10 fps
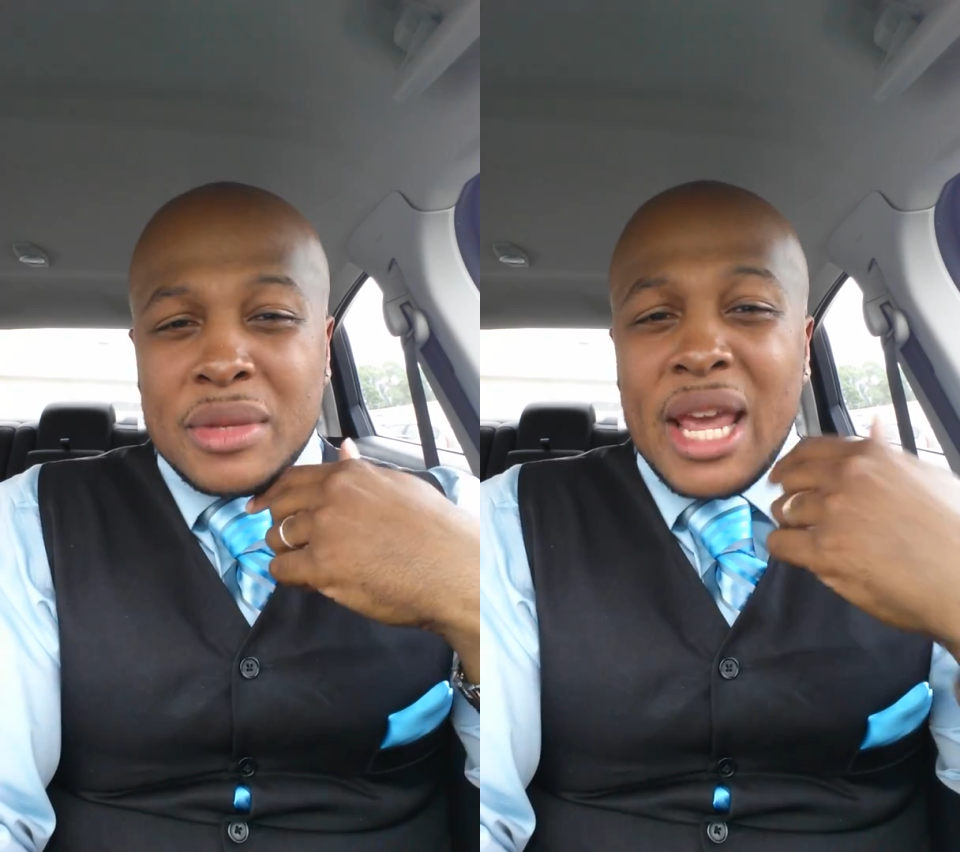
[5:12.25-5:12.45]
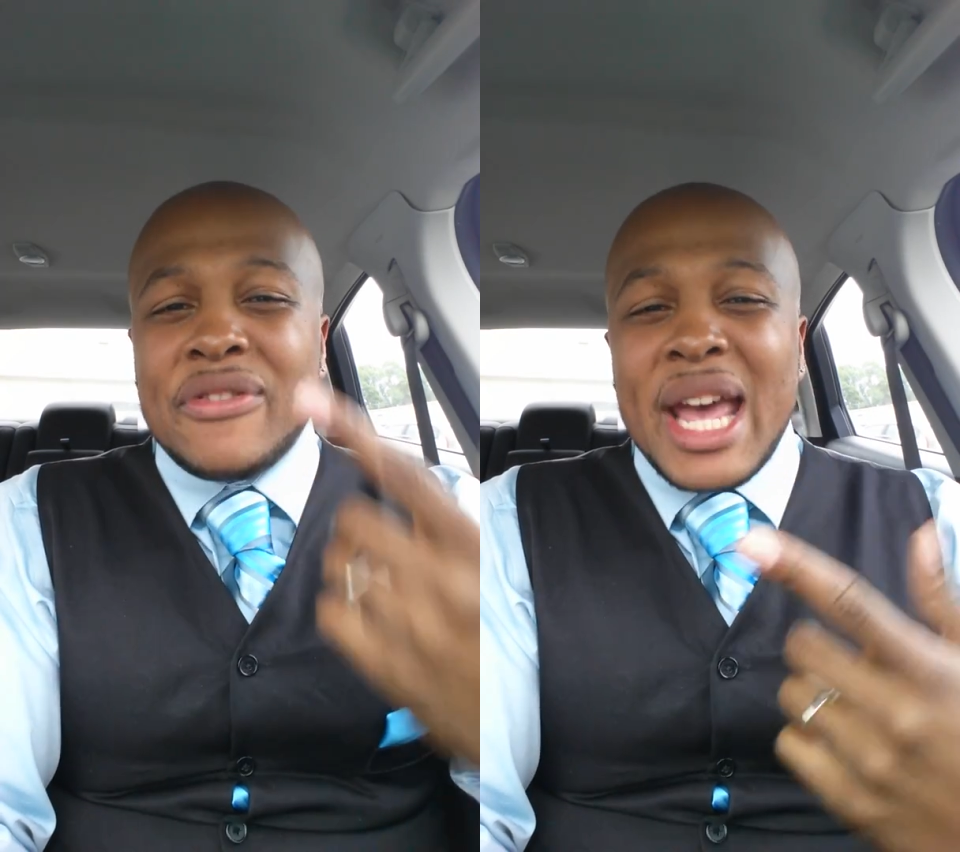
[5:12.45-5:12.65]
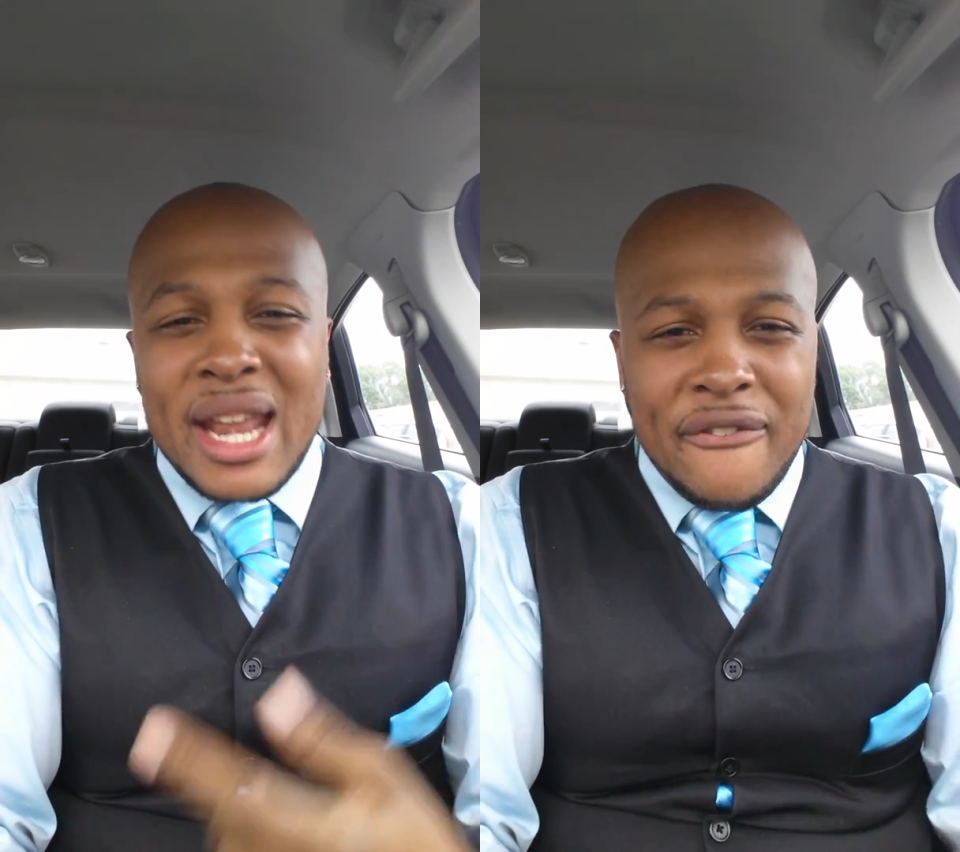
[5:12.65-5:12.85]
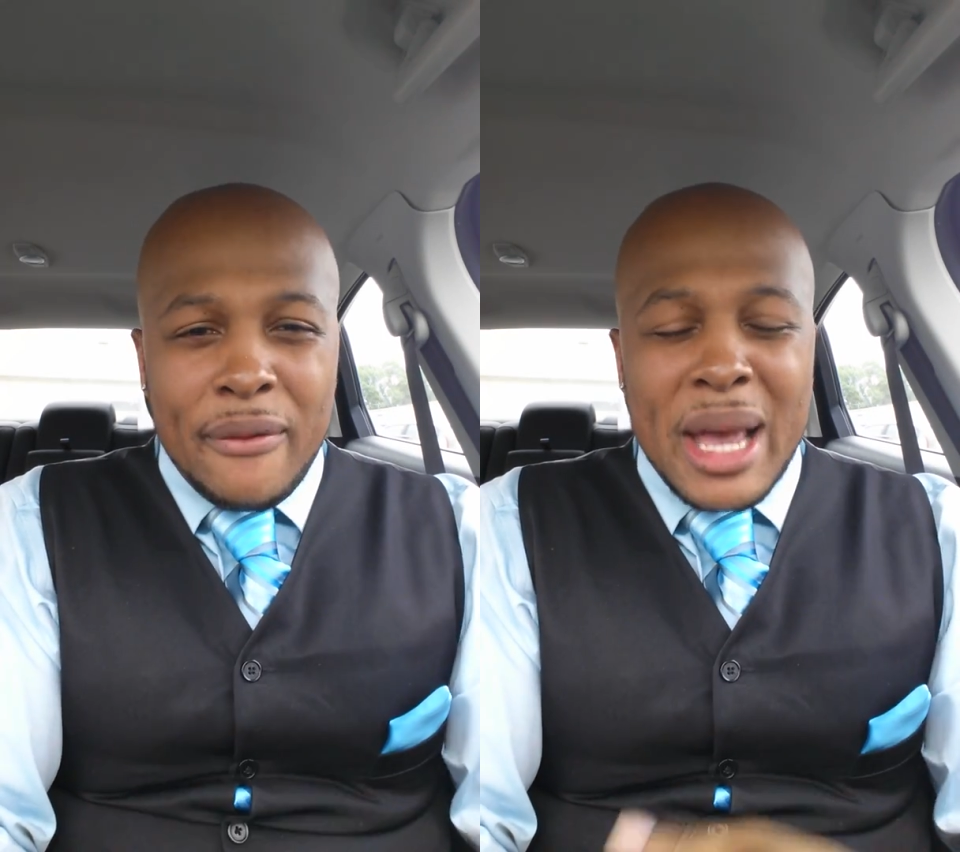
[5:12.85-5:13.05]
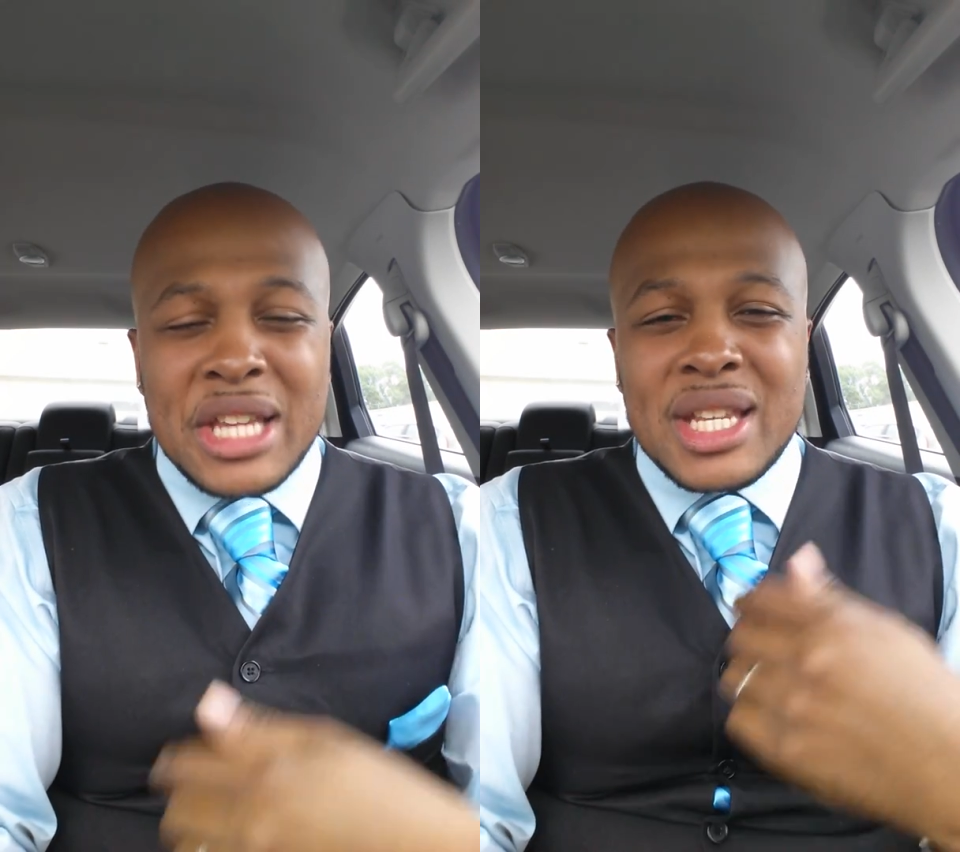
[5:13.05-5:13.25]
give that
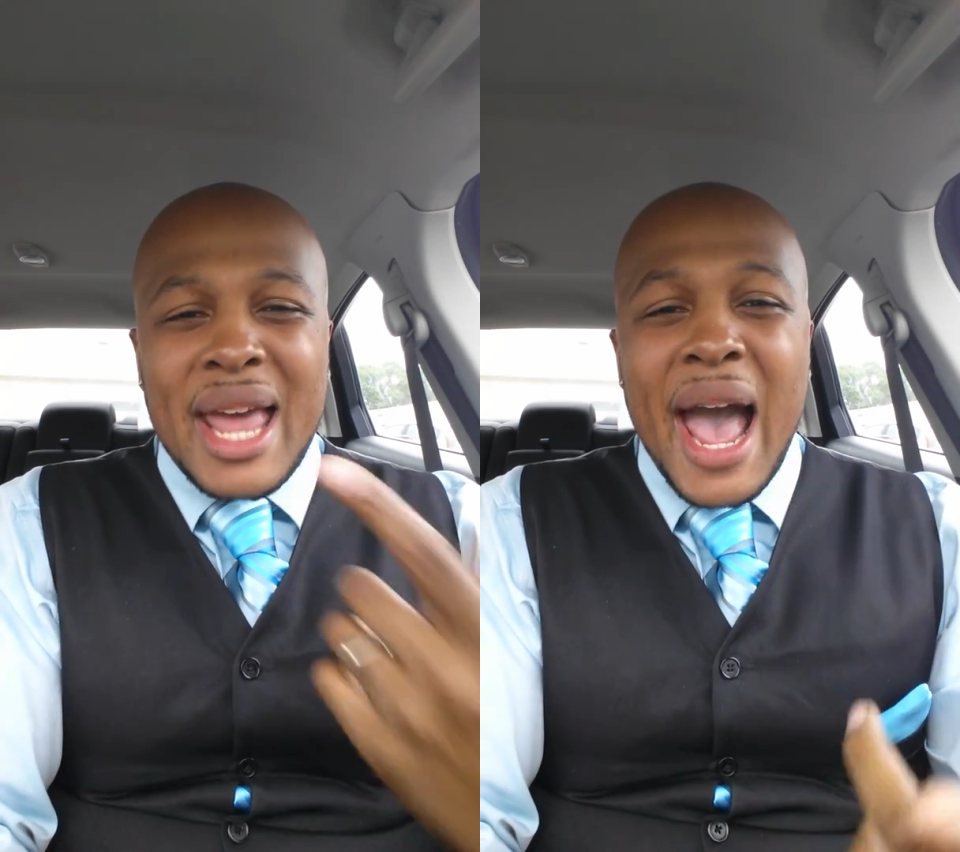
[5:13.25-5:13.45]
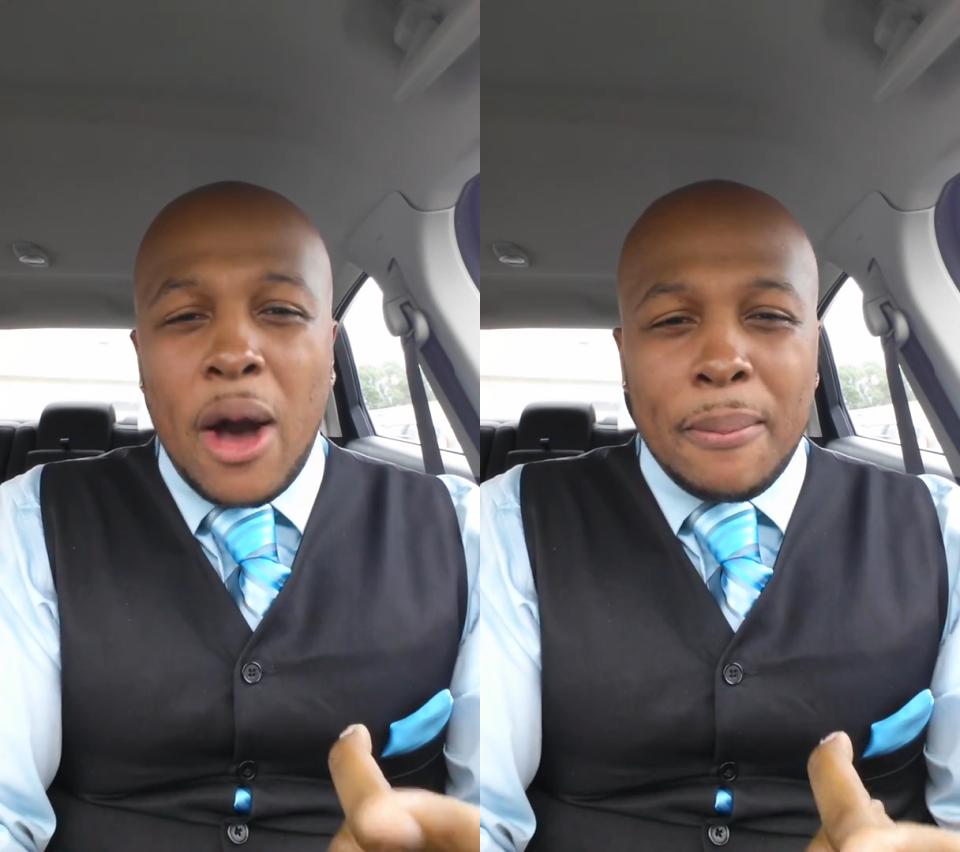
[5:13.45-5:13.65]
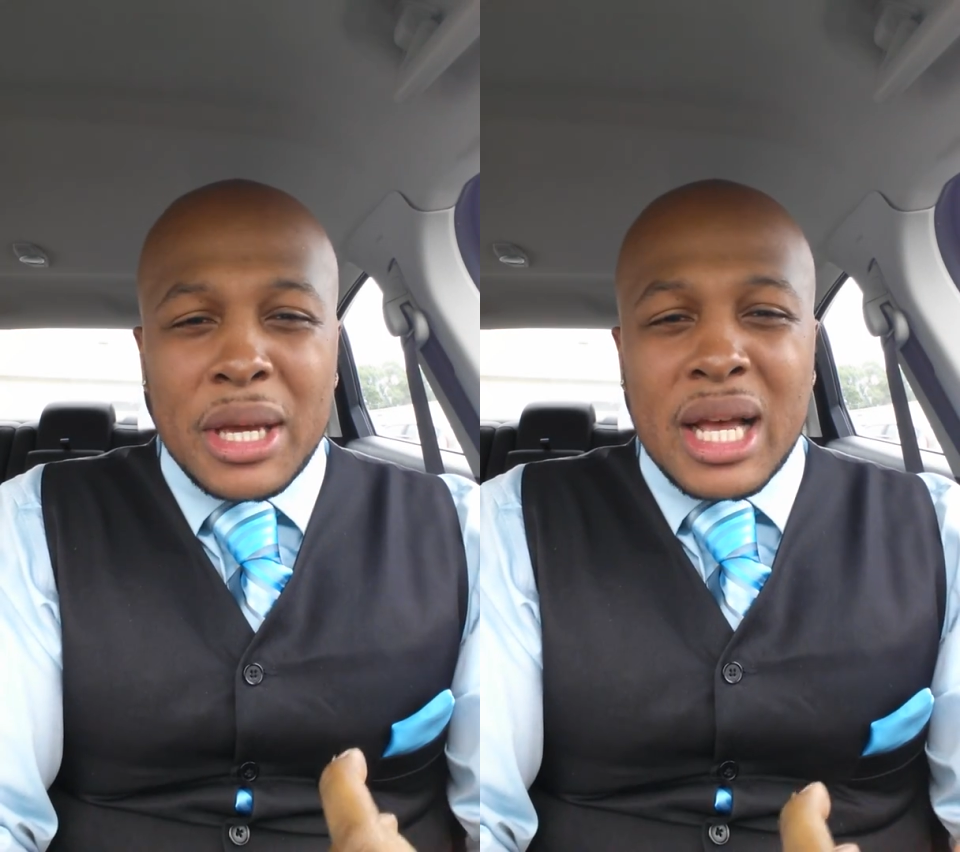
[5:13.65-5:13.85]
information out